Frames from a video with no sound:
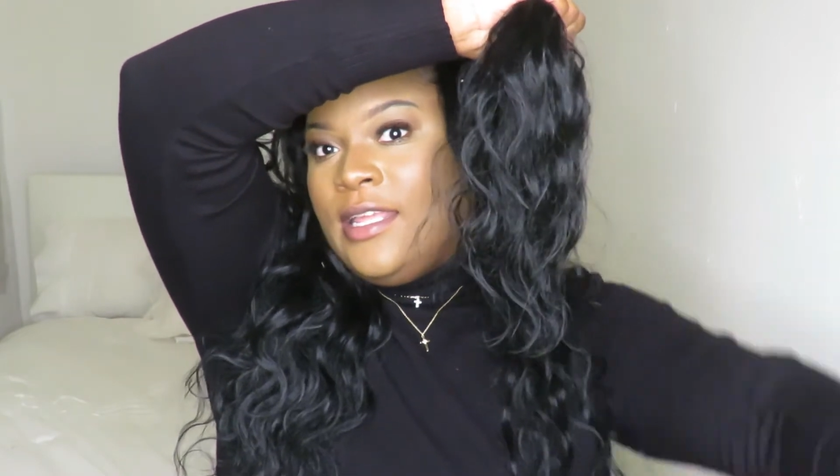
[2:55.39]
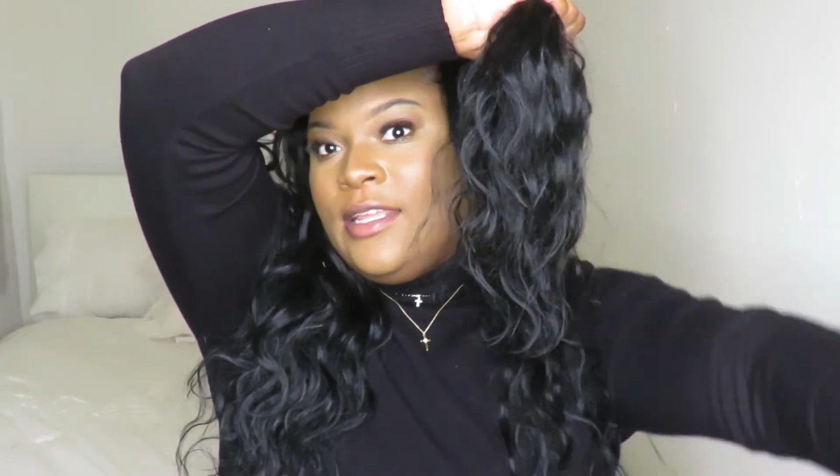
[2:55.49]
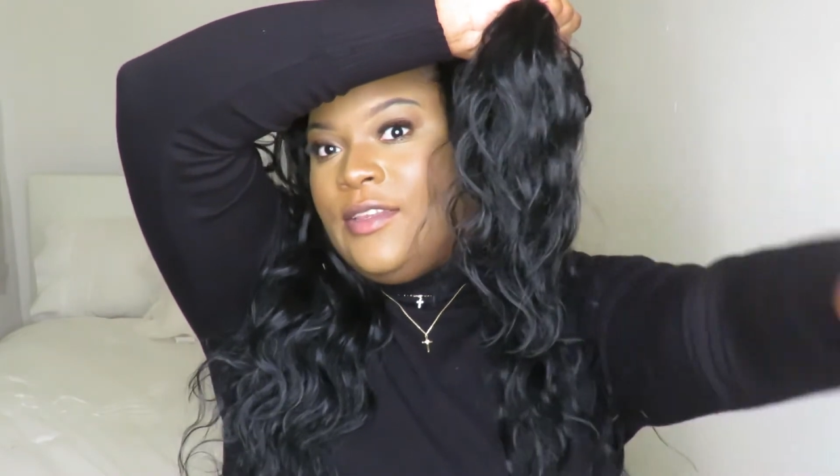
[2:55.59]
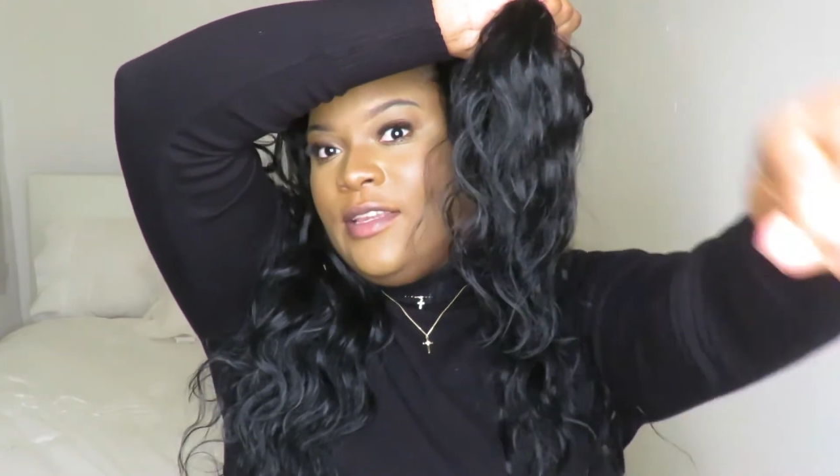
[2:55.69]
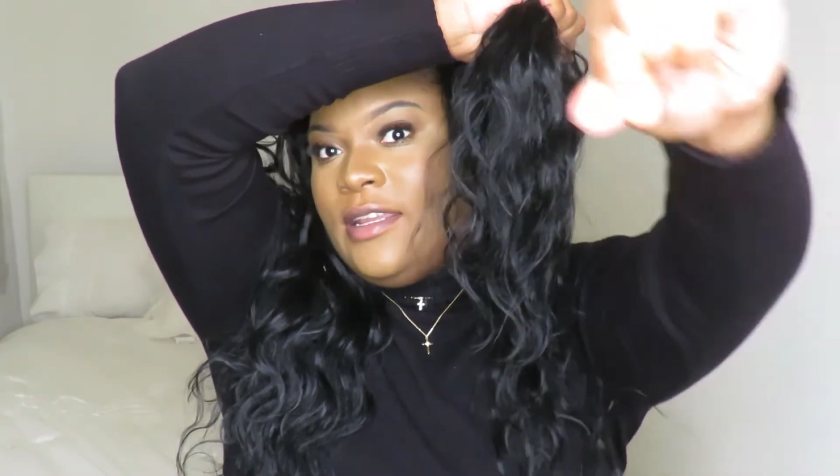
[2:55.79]

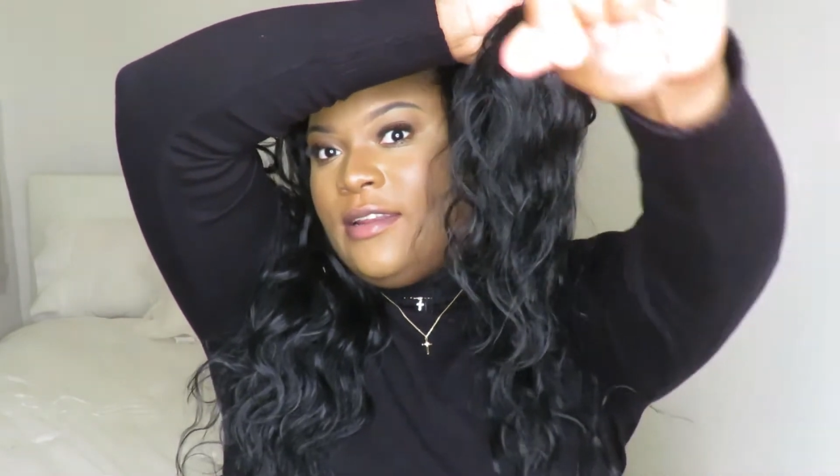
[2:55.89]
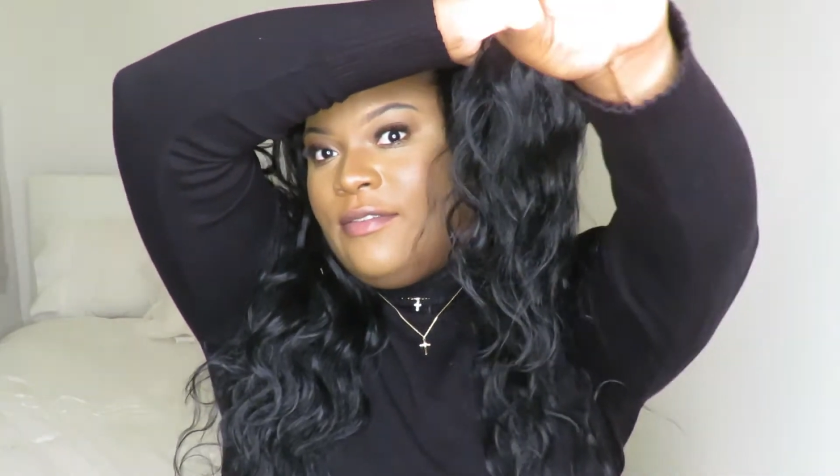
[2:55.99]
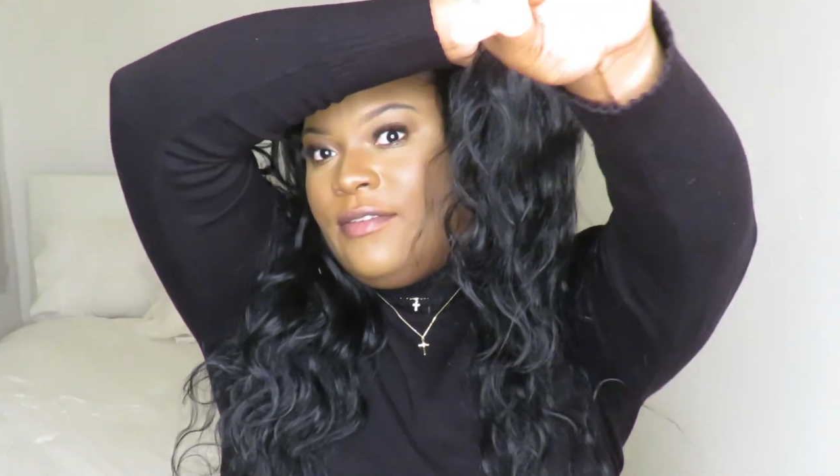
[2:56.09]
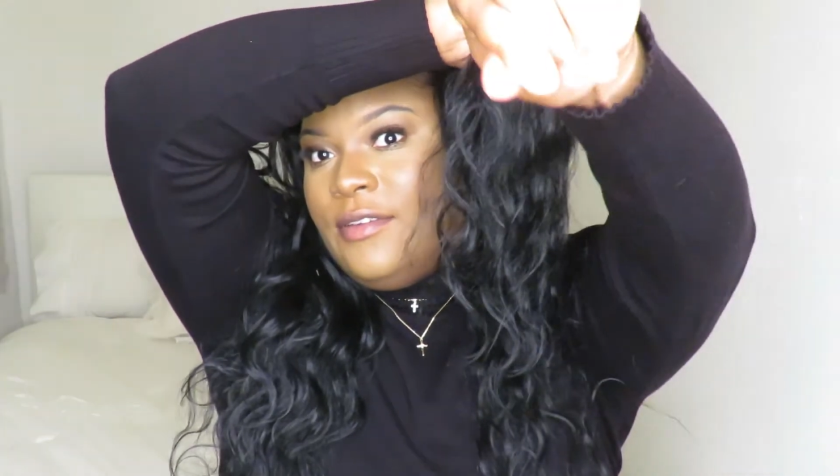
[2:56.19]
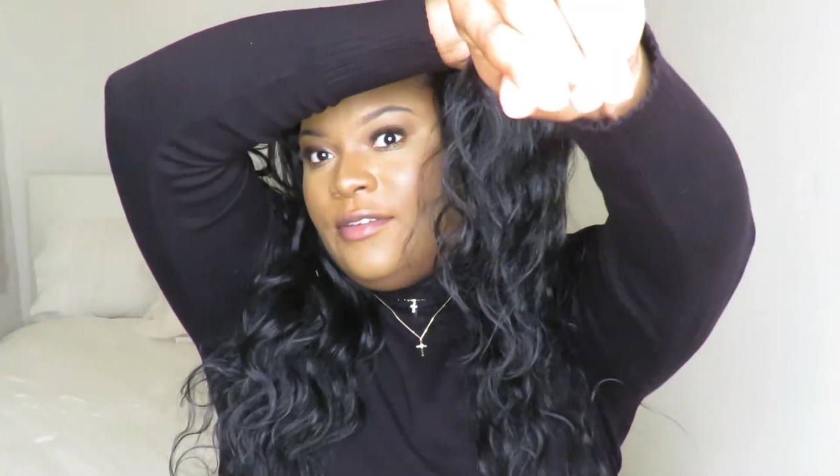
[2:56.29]
You get a
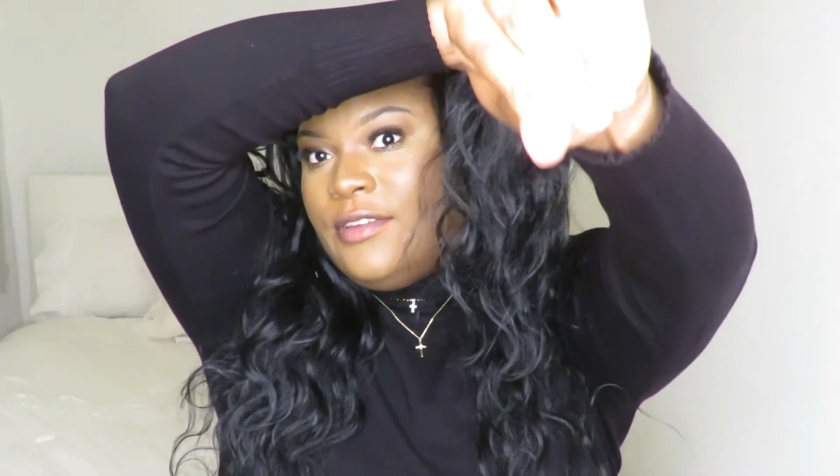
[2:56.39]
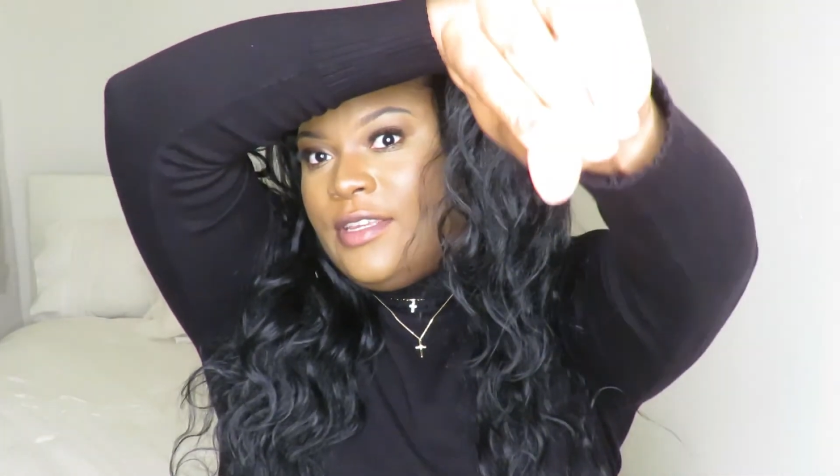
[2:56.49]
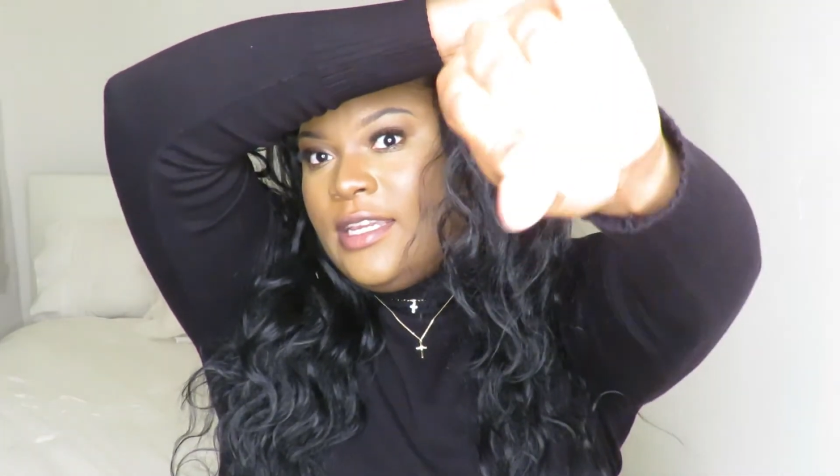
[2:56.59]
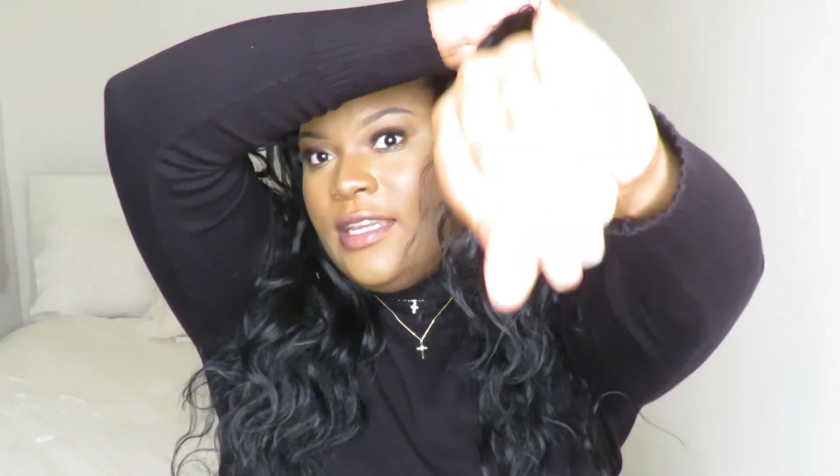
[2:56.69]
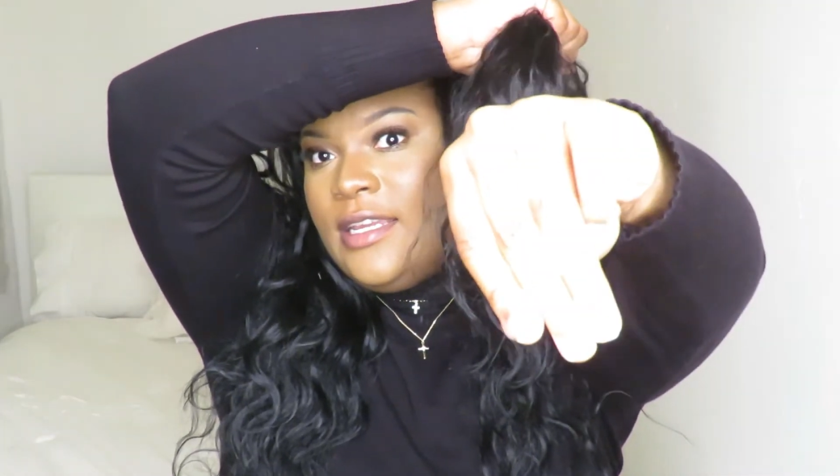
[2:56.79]
few
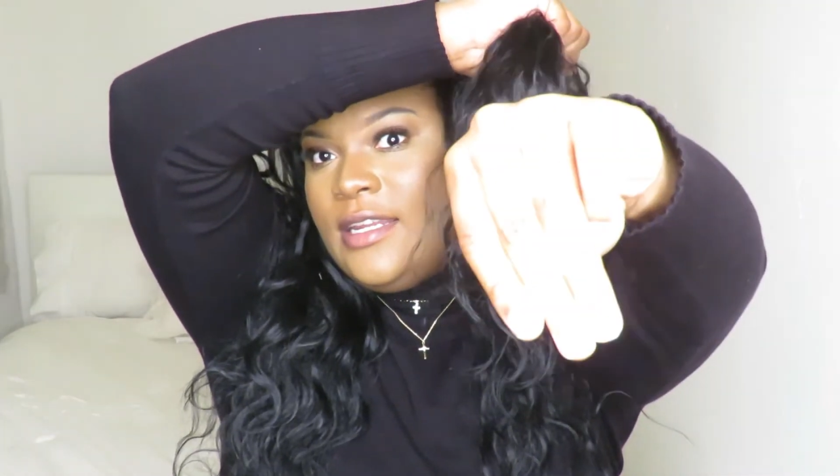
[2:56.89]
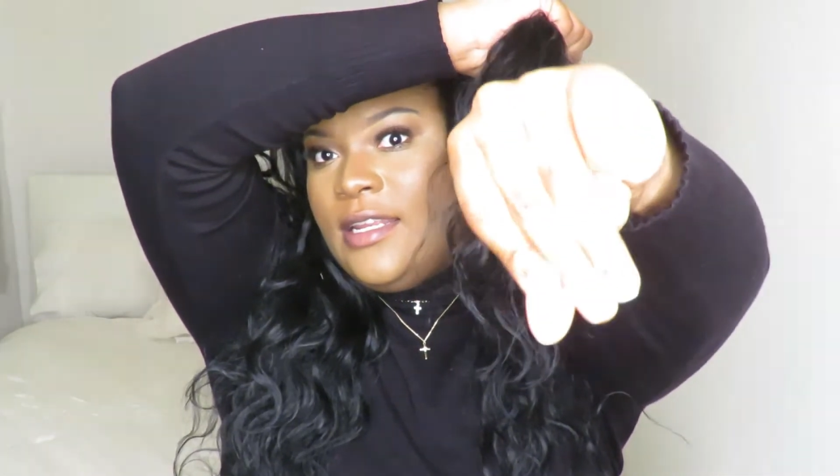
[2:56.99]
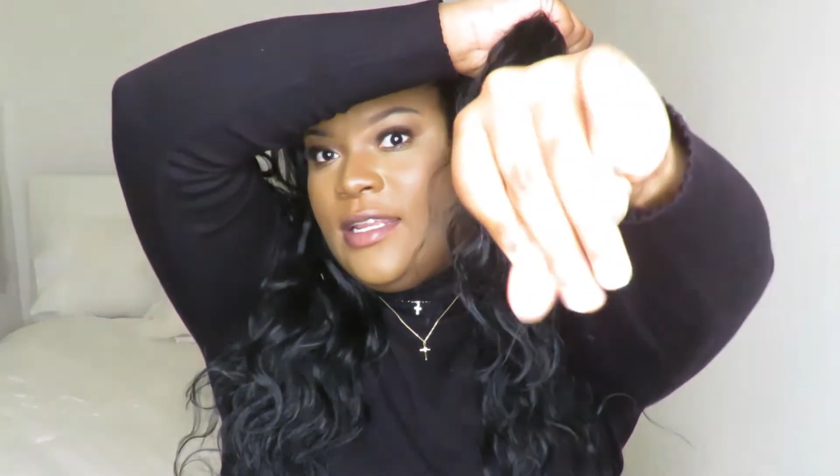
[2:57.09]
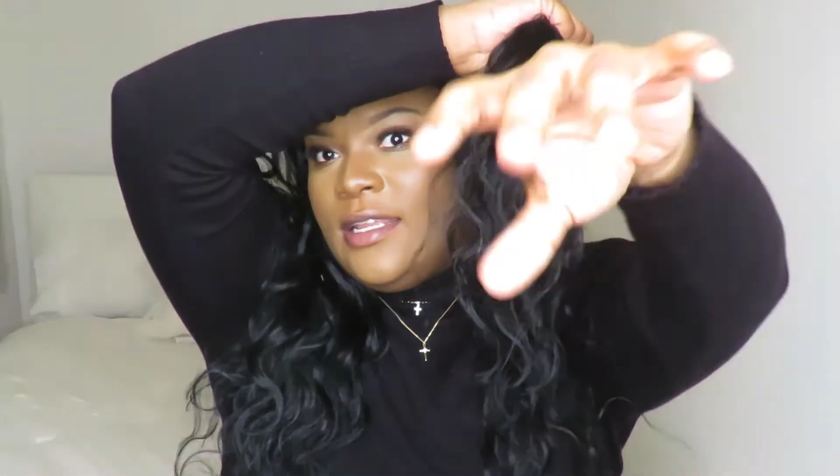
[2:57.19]
shed